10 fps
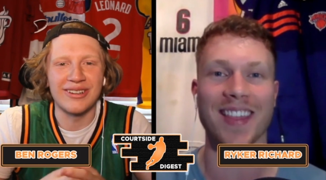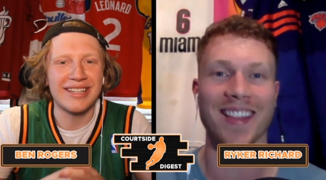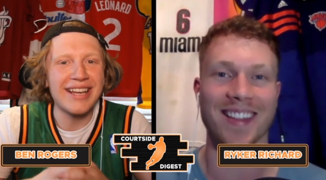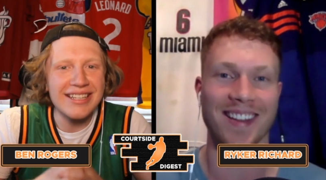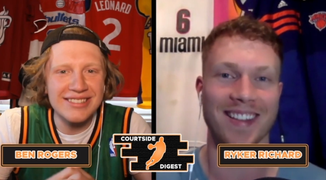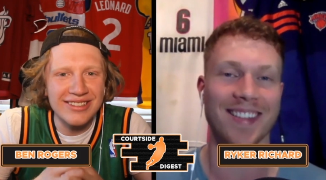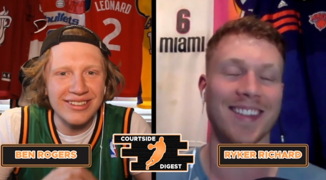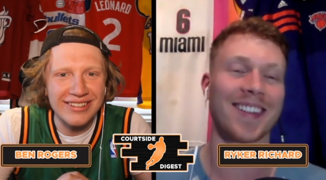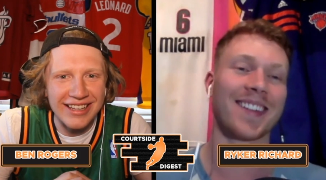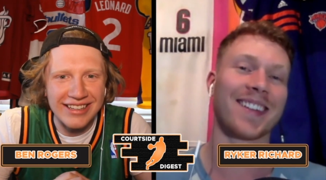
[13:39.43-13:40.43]
Speaker 1: good. that they he hasn't
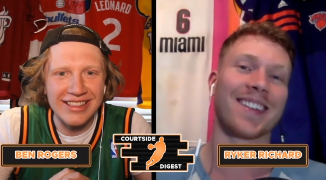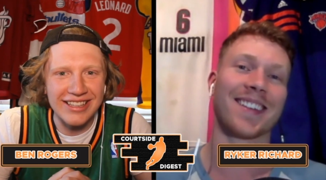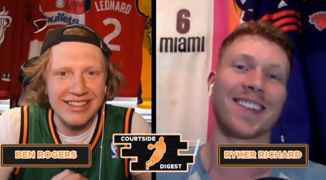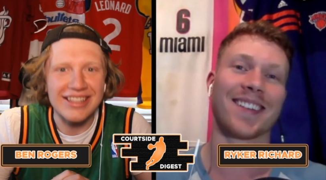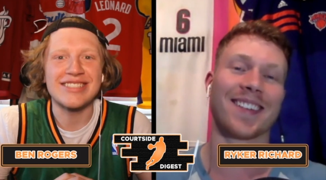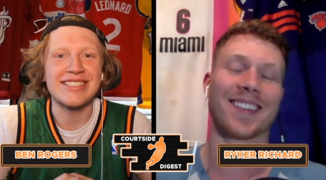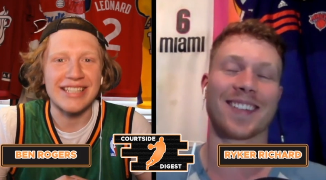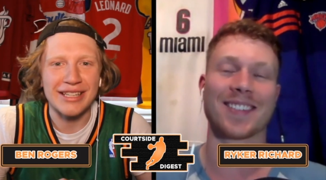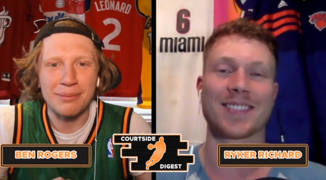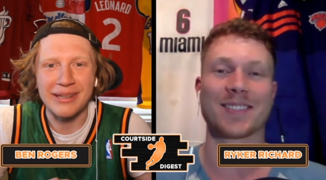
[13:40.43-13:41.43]
lost. Looked like the the
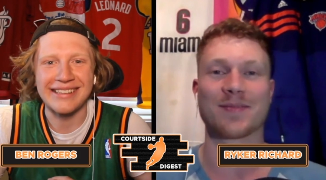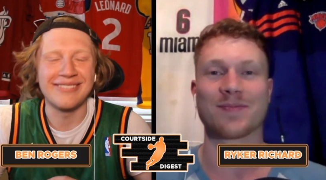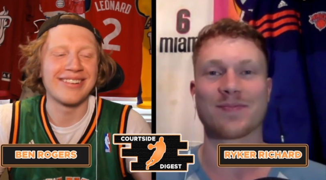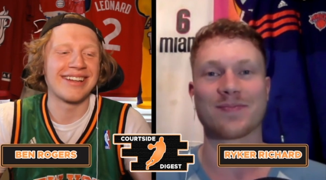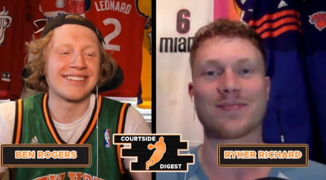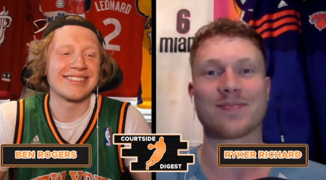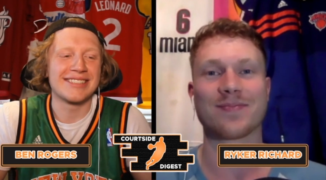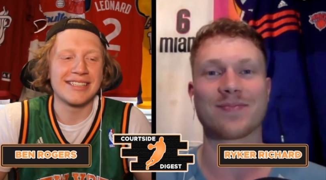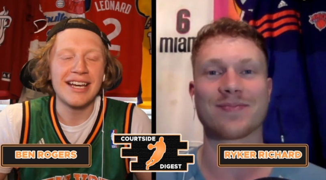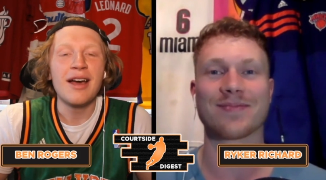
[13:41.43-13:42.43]
stinky pinky we like to
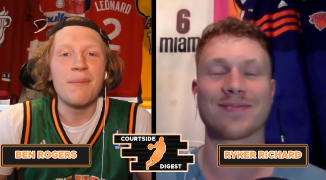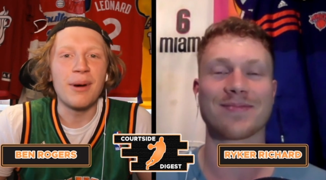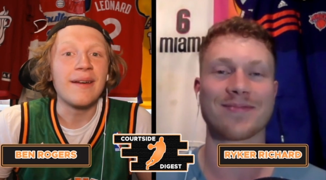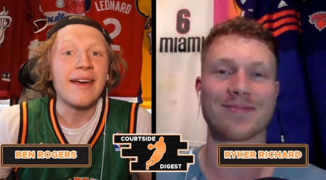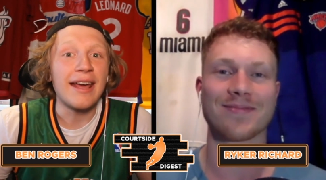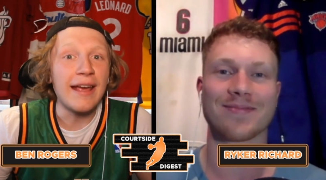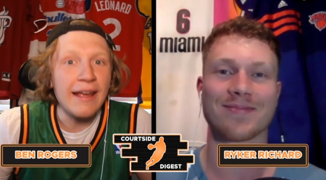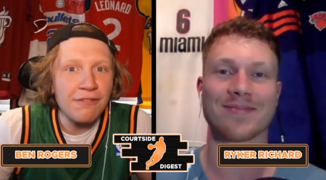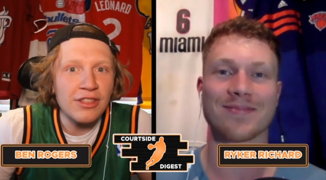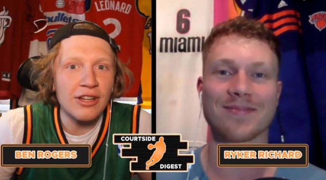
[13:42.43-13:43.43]
see. But
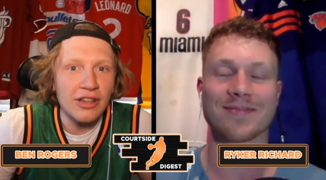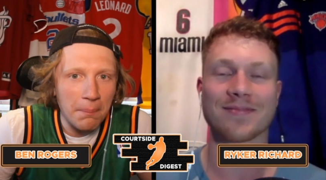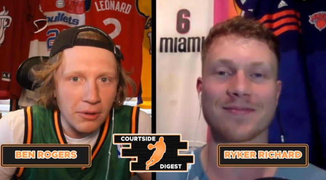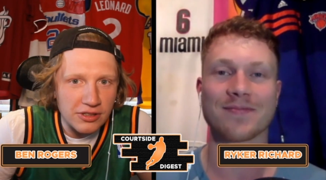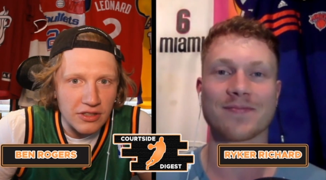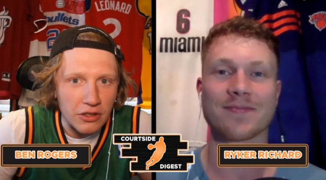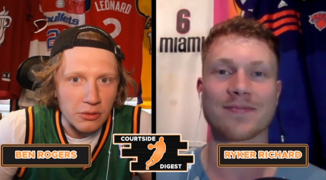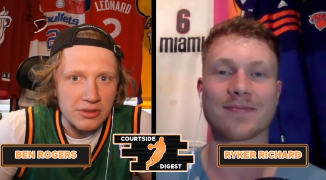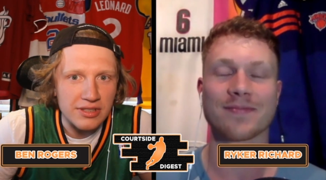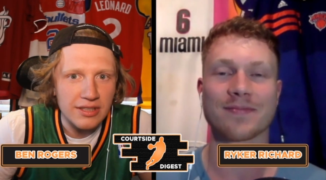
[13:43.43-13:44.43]
if the Clippers
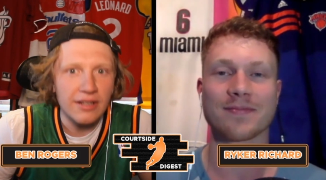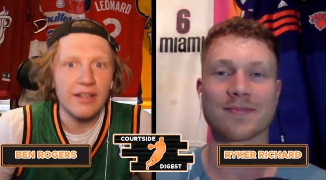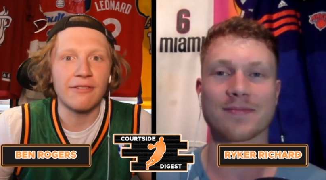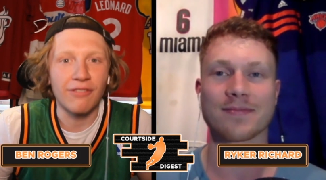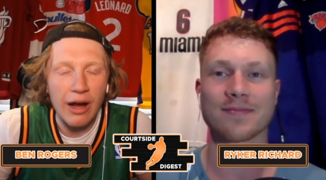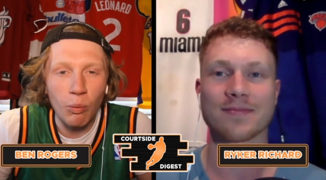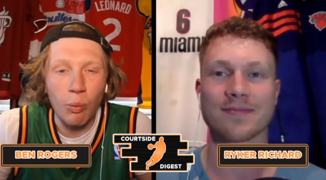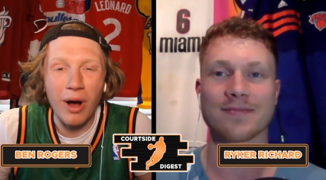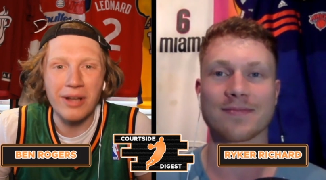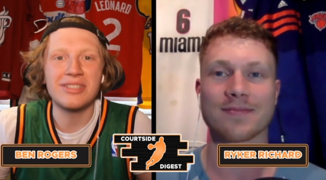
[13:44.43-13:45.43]
lose in round
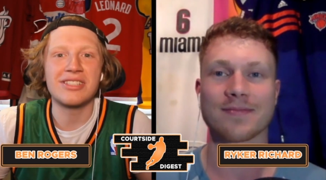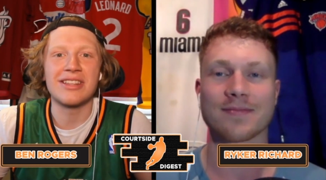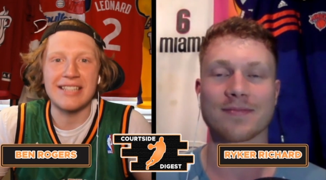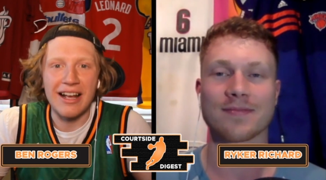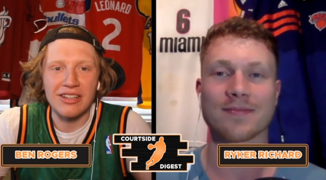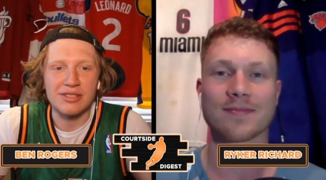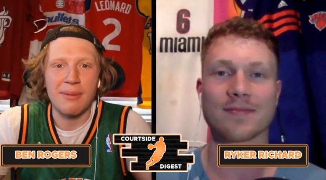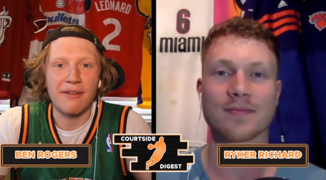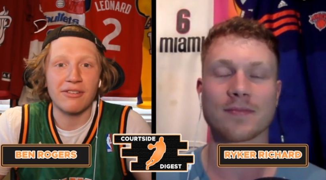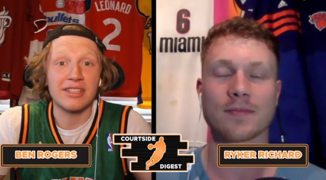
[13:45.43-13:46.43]
one to the Dallas
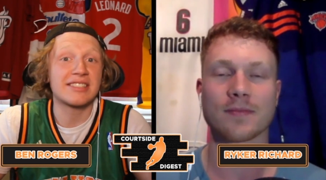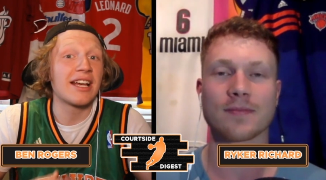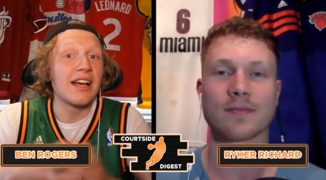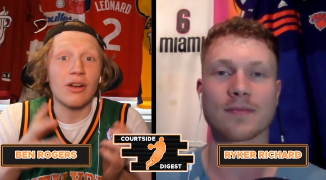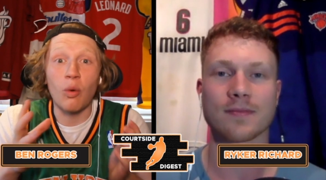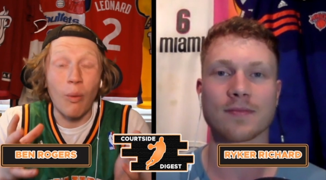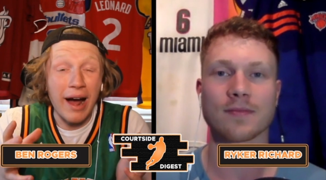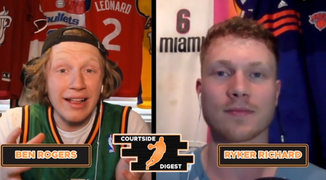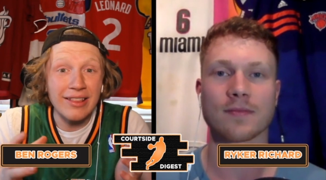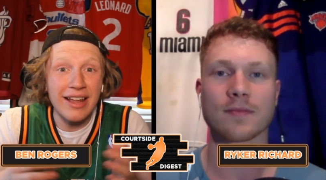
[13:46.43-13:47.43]
Mavericks,
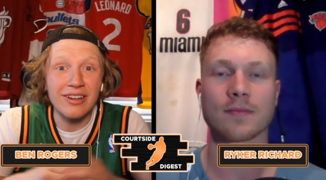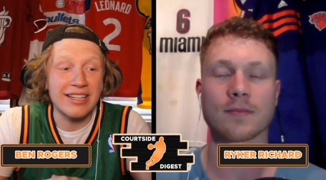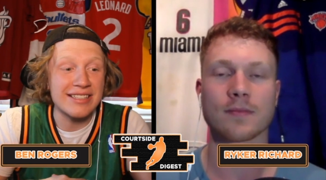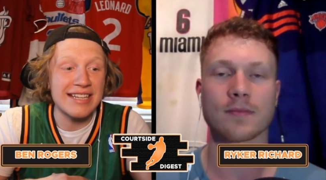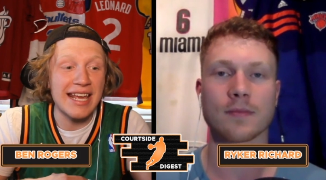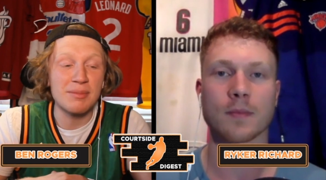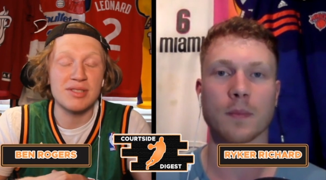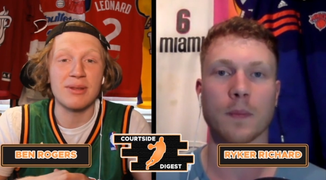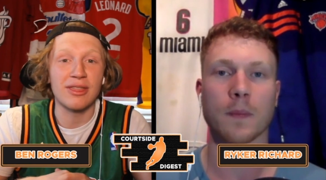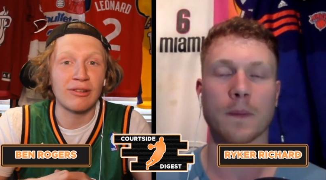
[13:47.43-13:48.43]
Kawhi Leonard, his name
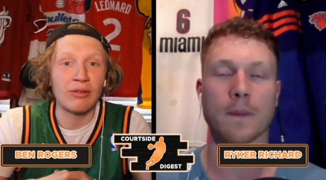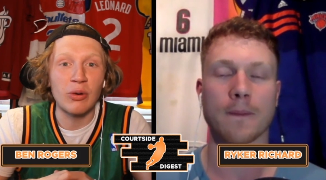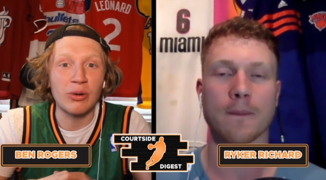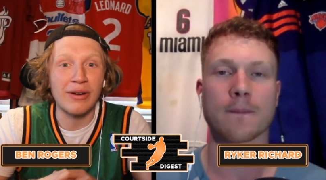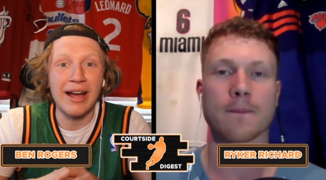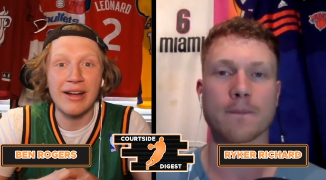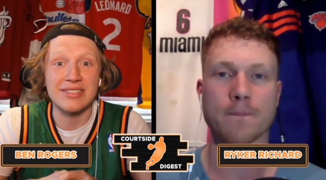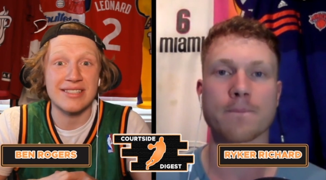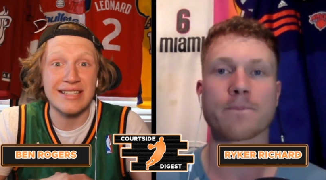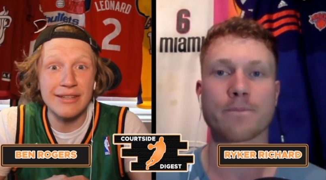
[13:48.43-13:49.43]
has been thrown around
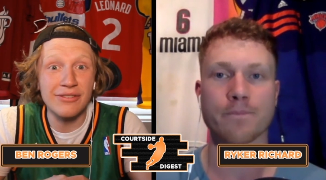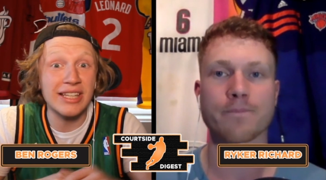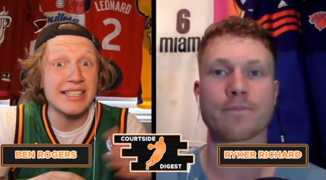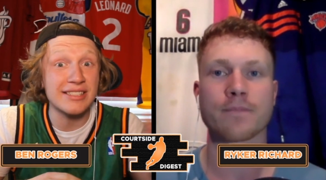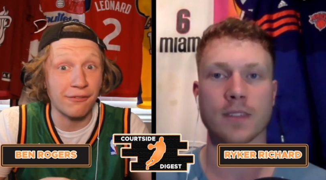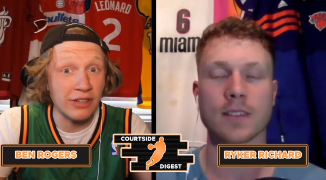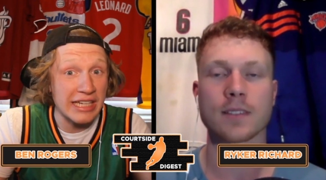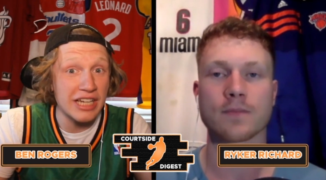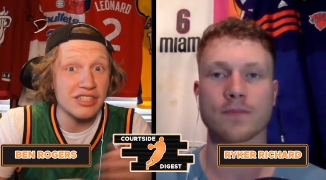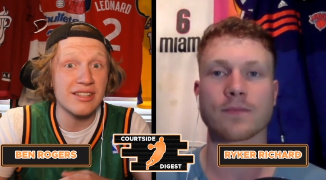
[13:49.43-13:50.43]
as leaving. He's a
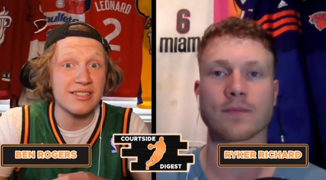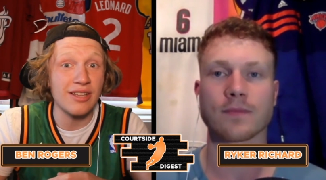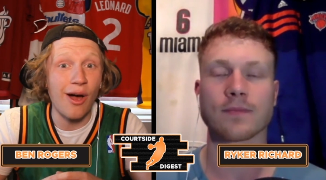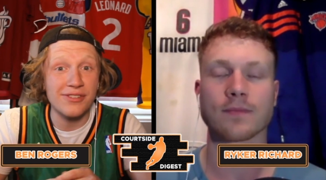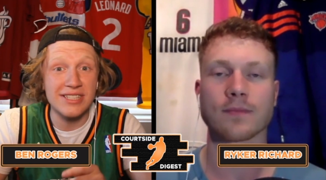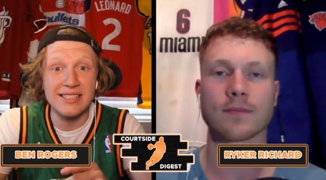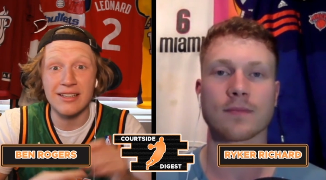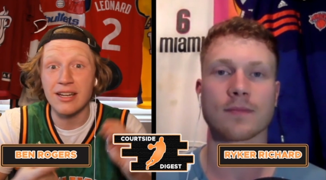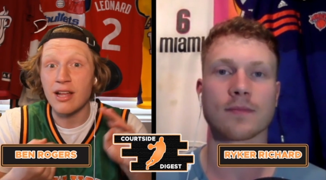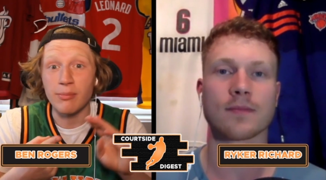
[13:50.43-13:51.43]
free agent this
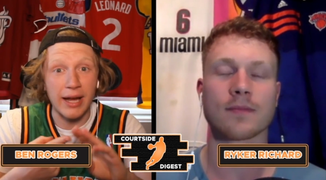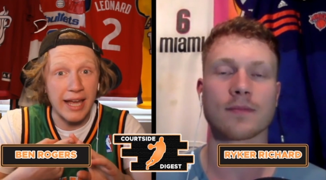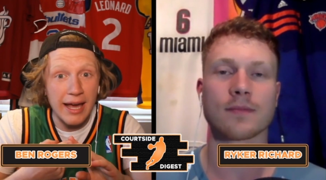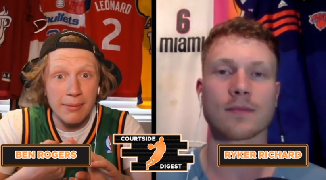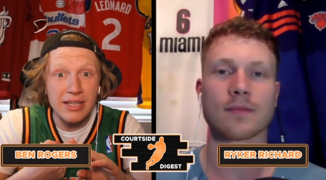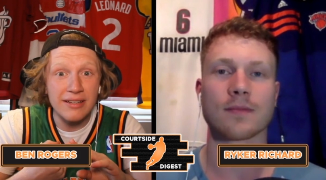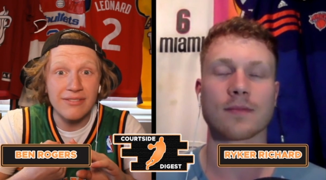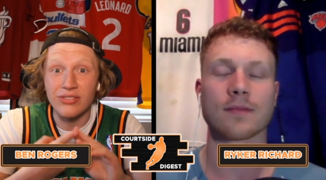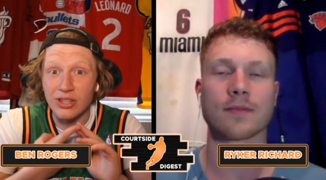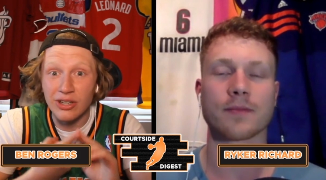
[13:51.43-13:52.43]
offseason.
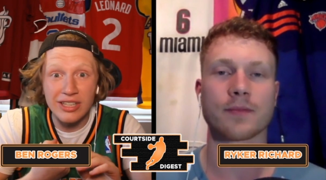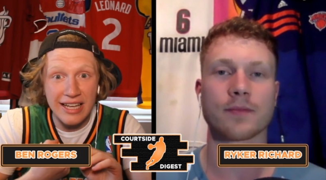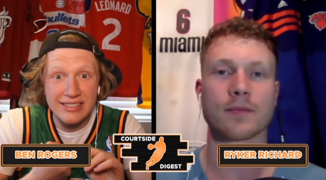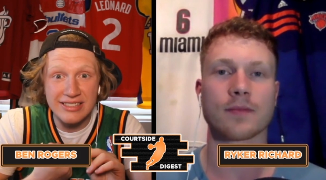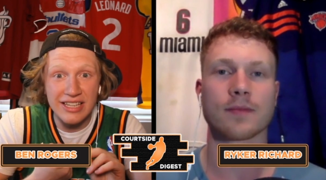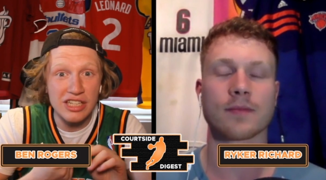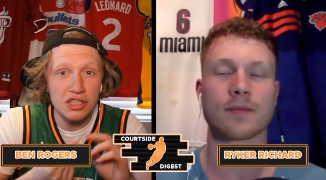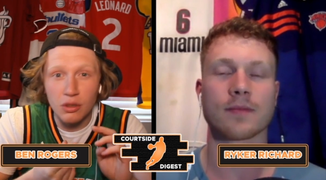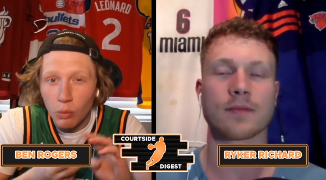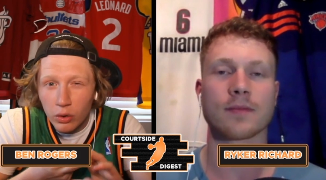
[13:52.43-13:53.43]
Miami, they're a
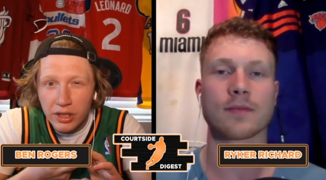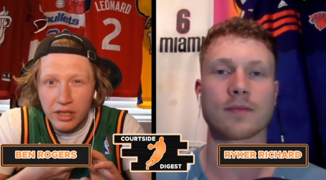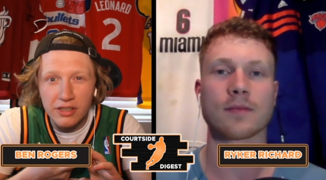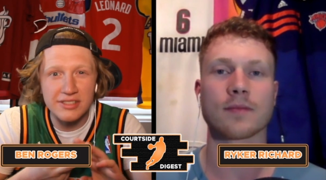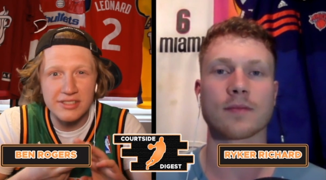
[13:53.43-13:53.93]
destination. The Warriors